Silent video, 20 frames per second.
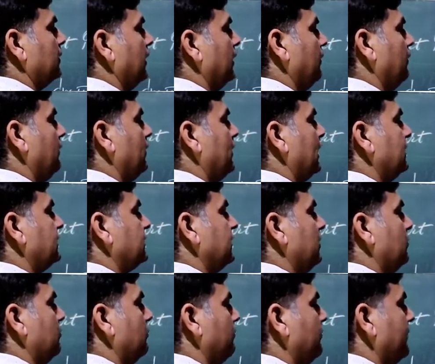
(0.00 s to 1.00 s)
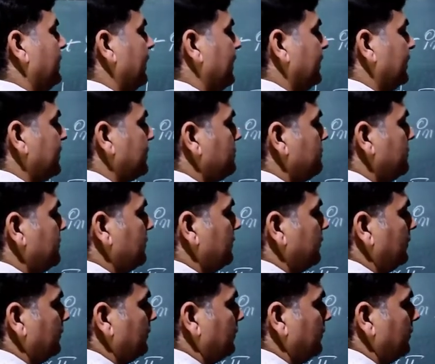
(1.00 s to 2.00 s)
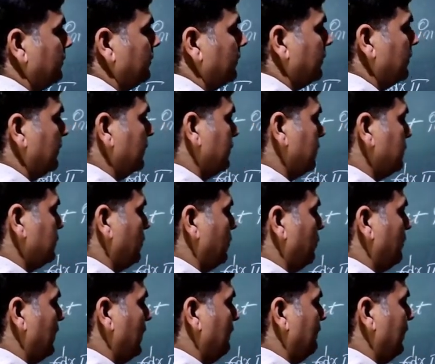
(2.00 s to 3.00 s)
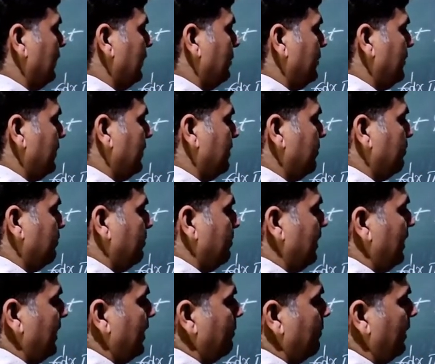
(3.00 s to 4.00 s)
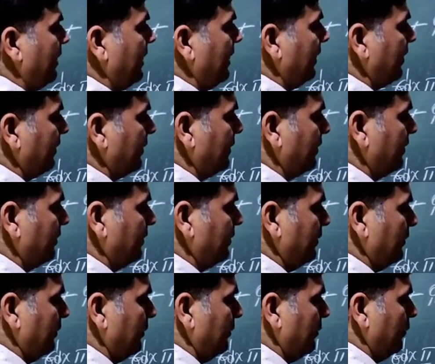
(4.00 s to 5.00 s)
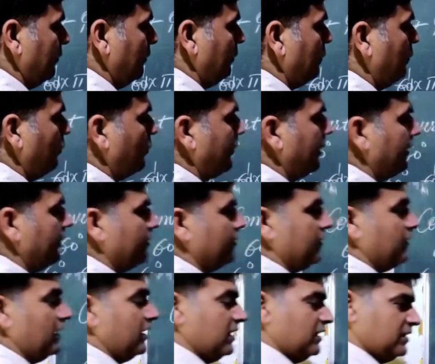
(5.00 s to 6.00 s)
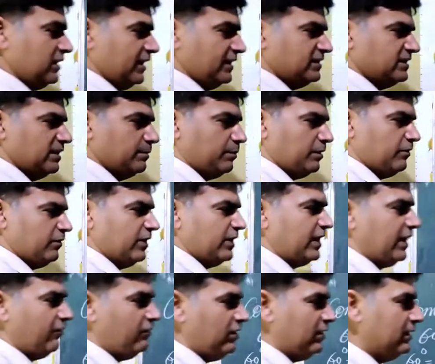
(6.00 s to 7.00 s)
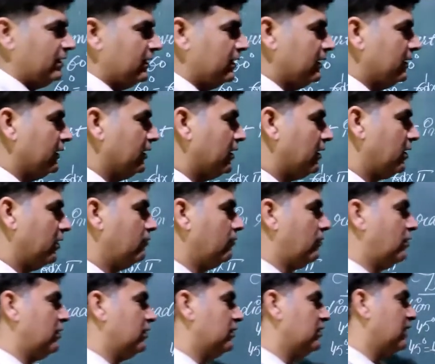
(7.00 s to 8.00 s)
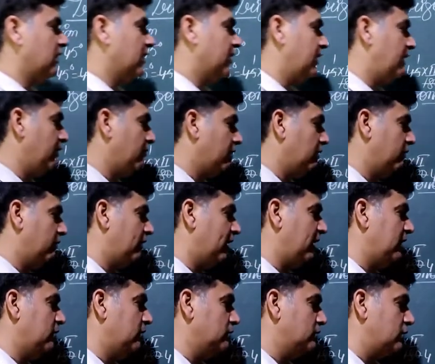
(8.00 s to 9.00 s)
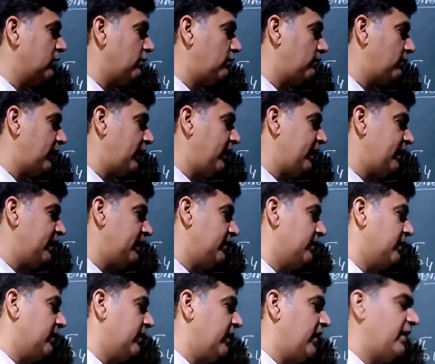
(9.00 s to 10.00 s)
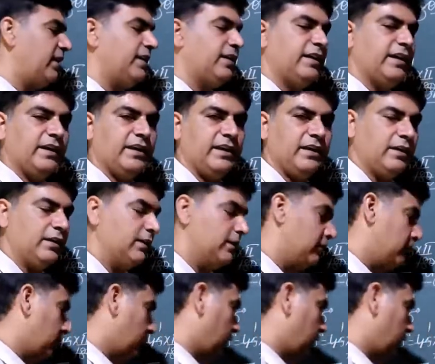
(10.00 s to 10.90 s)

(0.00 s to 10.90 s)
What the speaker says: If we cancel out, we get this one. So overall value become pi by 4 here. Another example we are having, convert the given values of radian in degree.